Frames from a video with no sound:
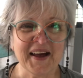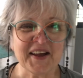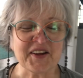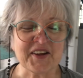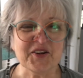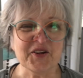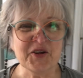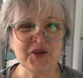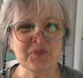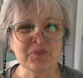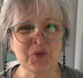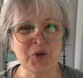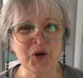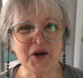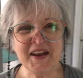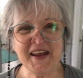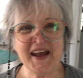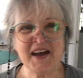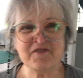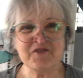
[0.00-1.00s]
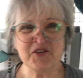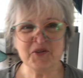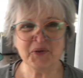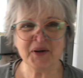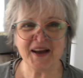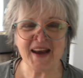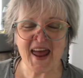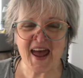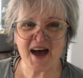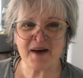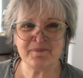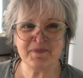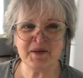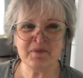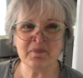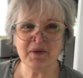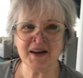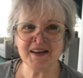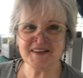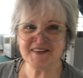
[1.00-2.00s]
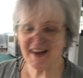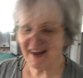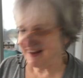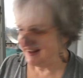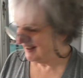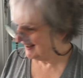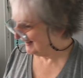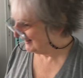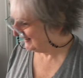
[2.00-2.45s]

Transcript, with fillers: Good morning, everyone. Happy Monday.